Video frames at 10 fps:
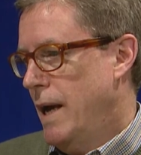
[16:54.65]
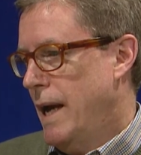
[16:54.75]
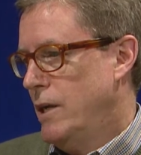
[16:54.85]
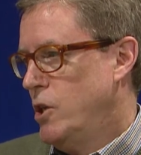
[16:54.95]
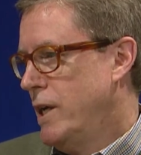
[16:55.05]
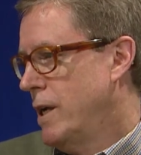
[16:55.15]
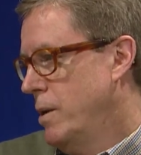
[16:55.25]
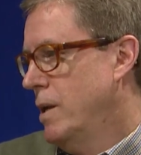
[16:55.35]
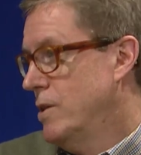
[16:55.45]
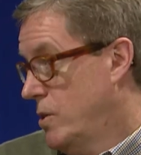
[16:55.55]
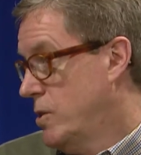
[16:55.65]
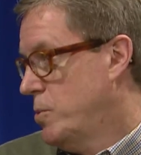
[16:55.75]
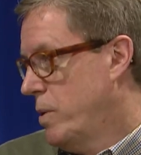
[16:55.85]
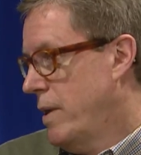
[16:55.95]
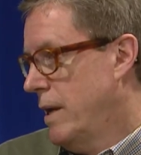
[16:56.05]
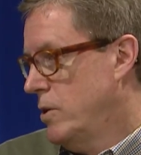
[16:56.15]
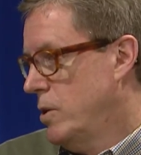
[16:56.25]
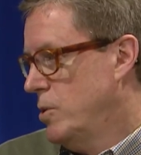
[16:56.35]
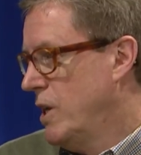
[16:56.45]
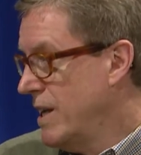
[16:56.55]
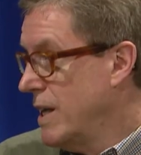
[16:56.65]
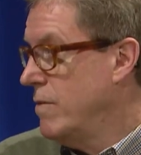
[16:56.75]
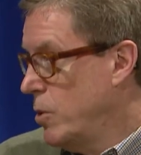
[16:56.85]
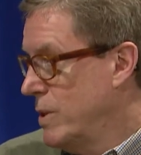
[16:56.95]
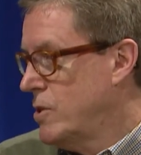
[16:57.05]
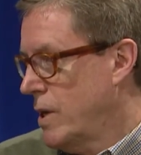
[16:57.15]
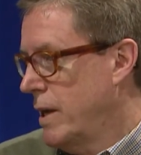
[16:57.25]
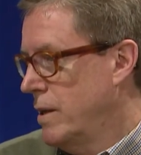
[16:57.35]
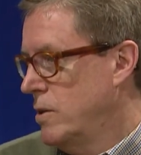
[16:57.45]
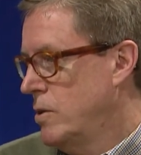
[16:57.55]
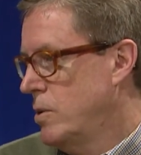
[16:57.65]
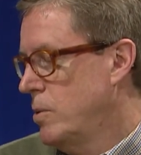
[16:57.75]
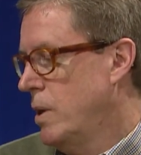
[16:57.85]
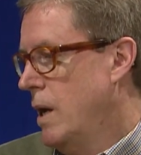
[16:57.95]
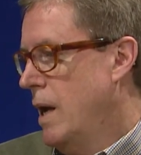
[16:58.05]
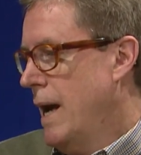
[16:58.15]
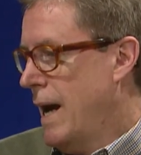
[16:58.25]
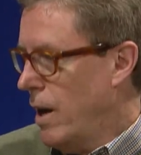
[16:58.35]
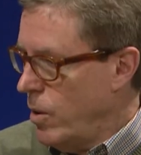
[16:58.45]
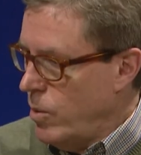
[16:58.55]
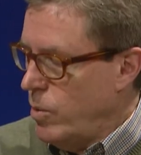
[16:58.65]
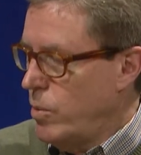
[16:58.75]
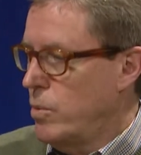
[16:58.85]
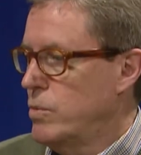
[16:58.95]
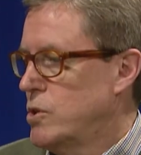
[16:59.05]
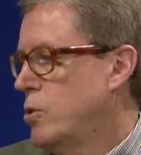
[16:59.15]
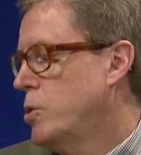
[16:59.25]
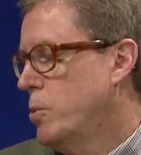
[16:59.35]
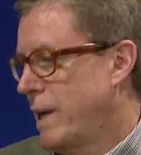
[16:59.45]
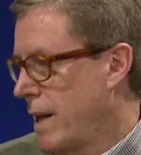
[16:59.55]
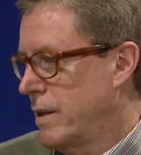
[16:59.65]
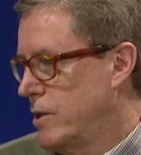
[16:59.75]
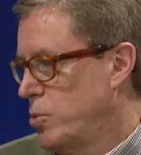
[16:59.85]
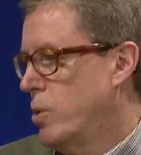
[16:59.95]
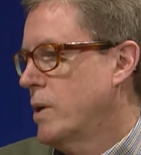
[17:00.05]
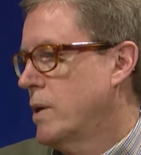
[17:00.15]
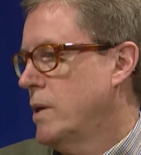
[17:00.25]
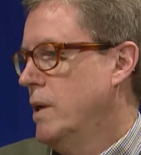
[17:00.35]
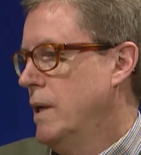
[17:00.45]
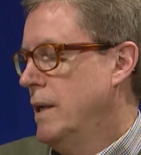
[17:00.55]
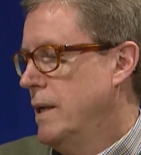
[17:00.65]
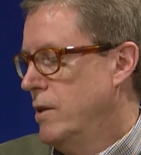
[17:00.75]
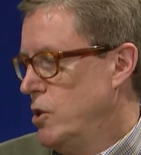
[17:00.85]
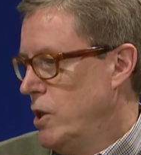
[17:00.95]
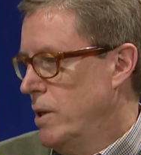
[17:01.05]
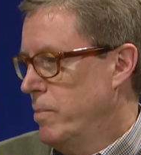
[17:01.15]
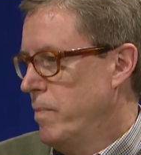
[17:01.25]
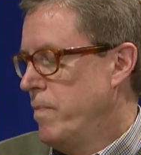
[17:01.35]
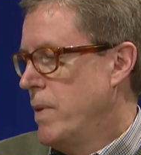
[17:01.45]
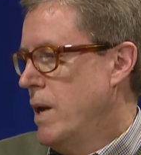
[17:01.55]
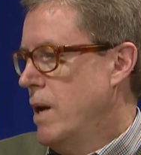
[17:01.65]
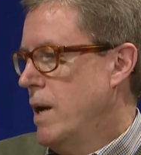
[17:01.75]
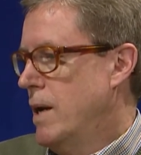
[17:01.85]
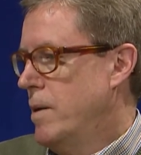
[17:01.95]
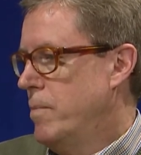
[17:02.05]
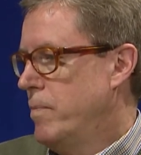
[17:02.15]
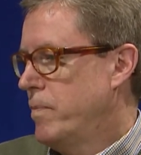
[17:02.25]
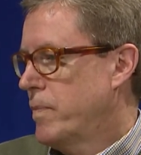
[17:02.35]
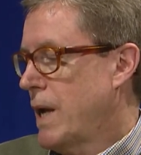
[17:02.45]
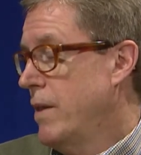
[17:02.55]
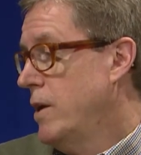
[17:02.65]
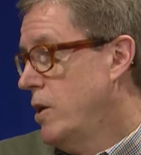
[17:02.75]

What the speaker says: and she can assist with that too. She can give you insight into how social realities work in the gym. I think